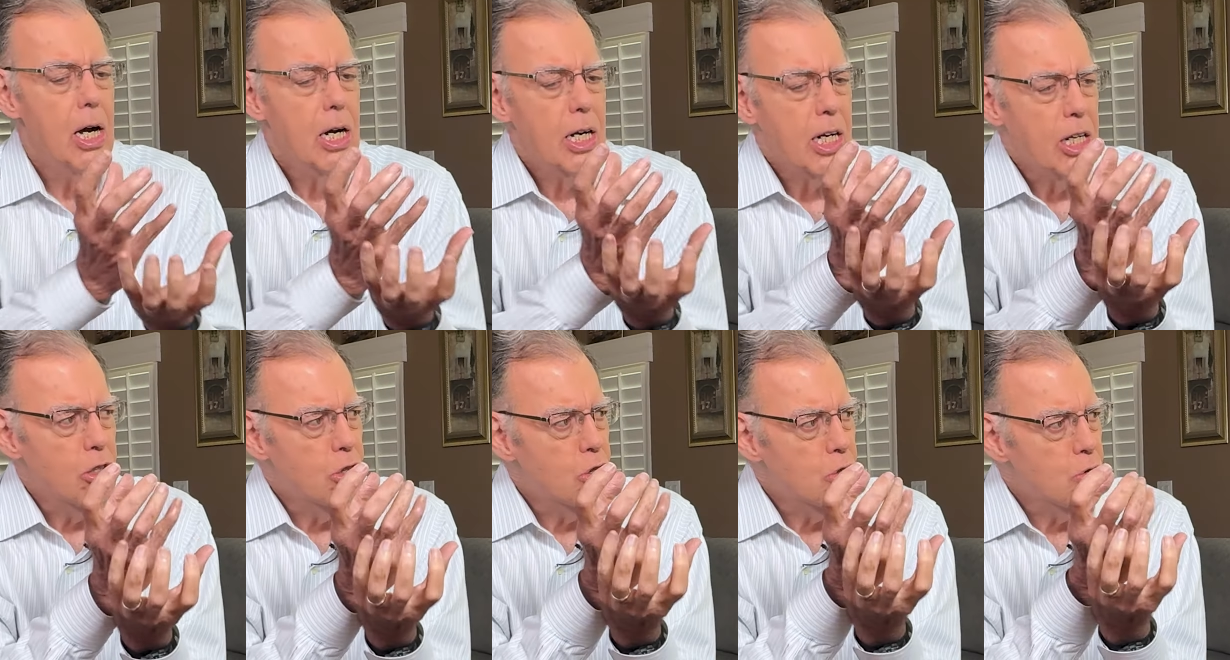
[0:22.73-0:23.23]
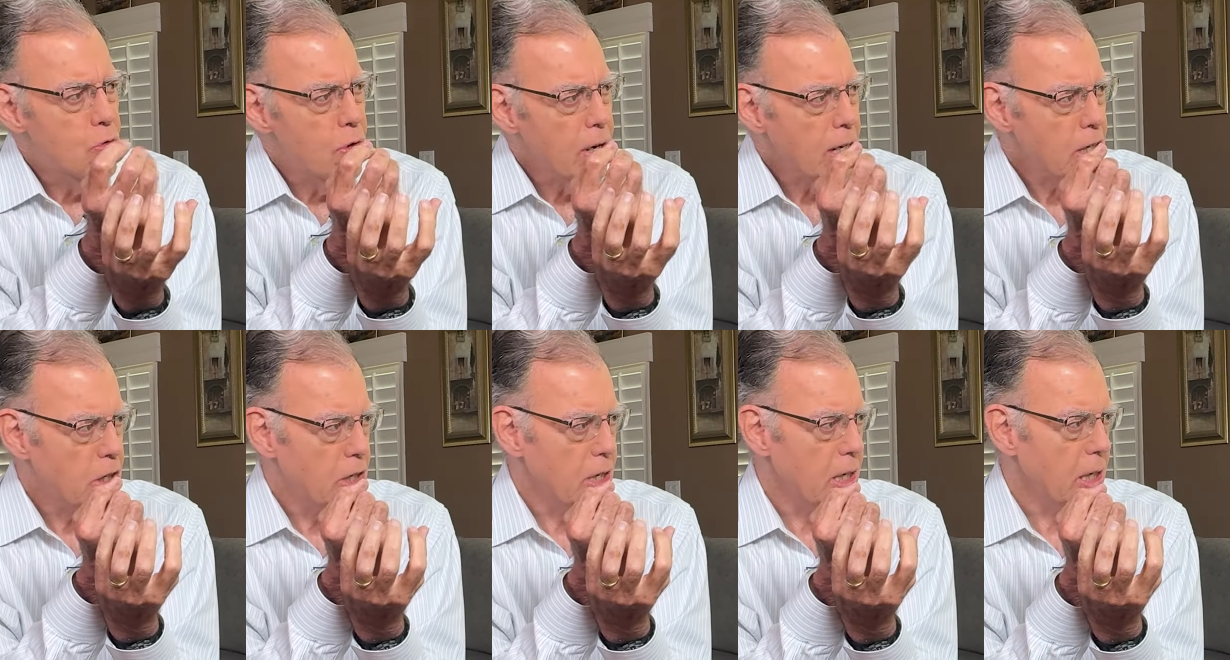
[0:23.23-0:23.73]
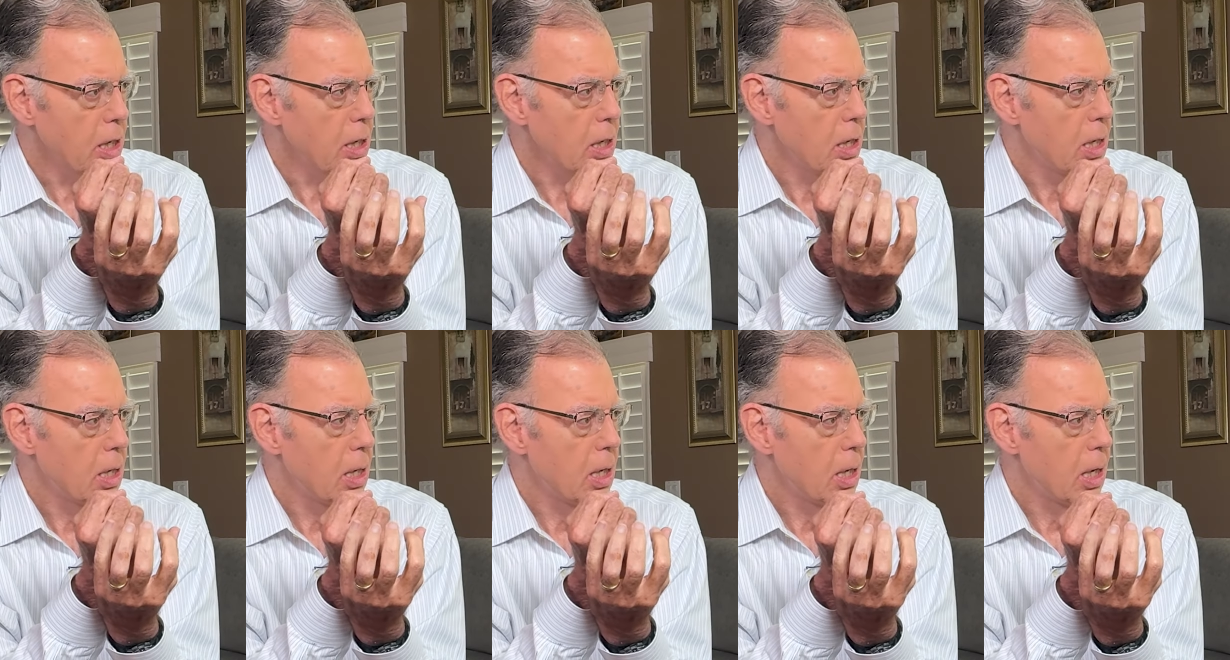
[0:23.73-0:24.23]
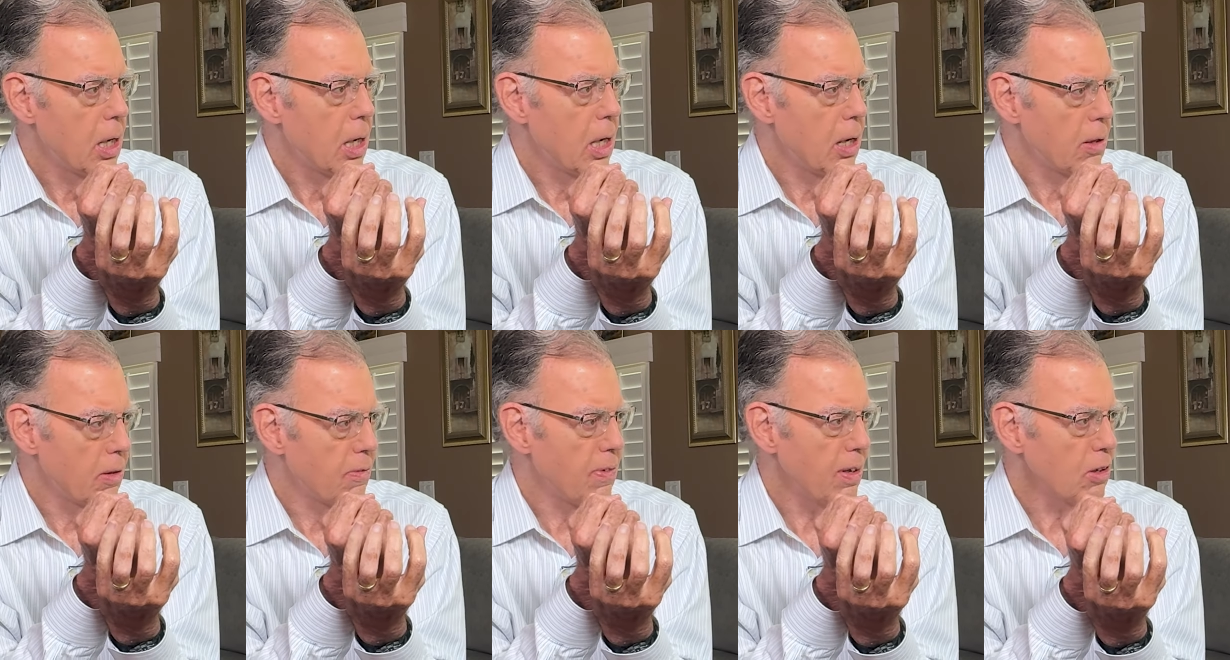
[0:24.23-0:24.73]
Constriction
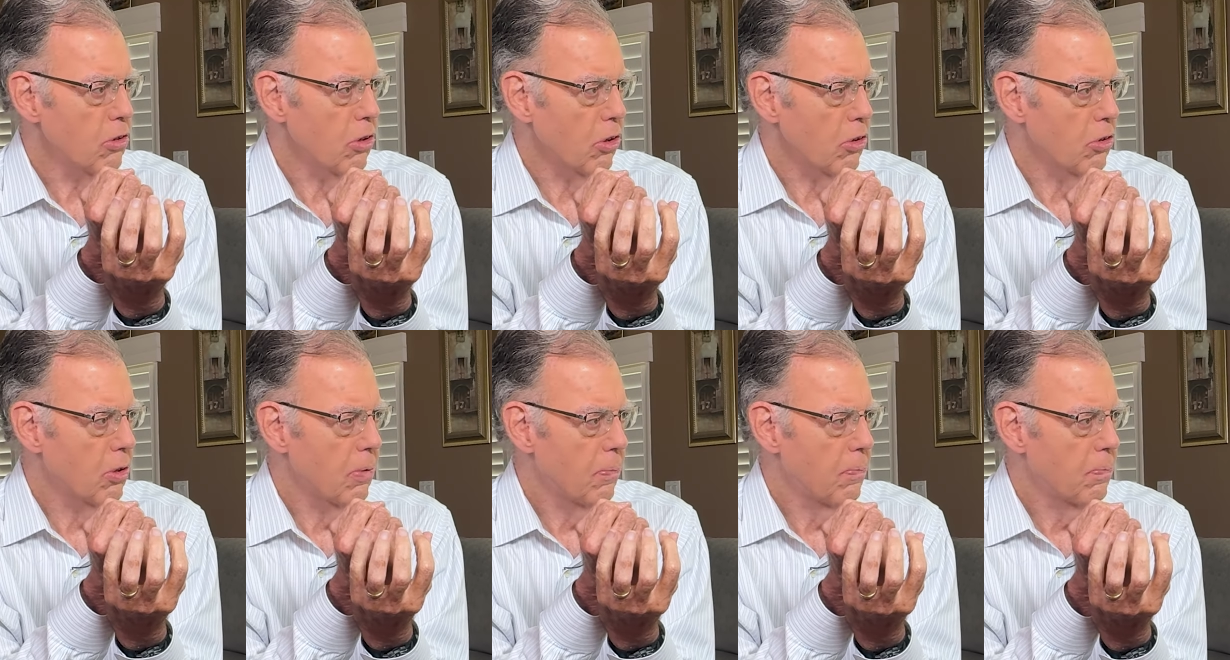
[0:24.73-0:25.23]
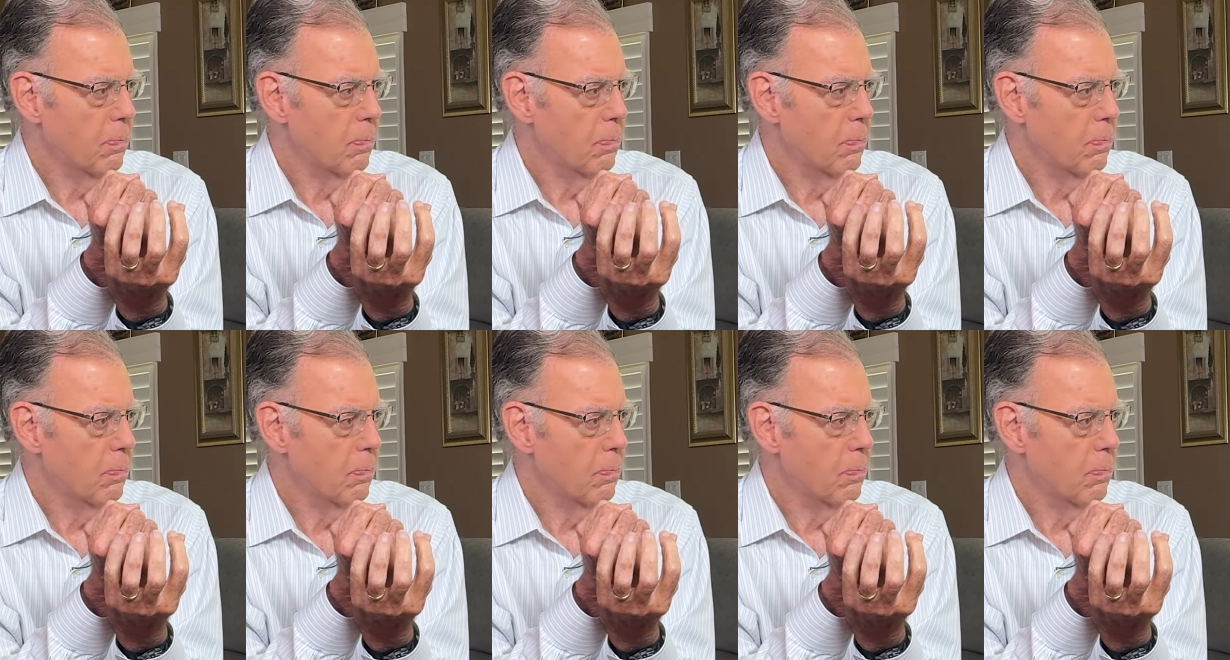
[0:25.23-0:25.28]
of the vessels.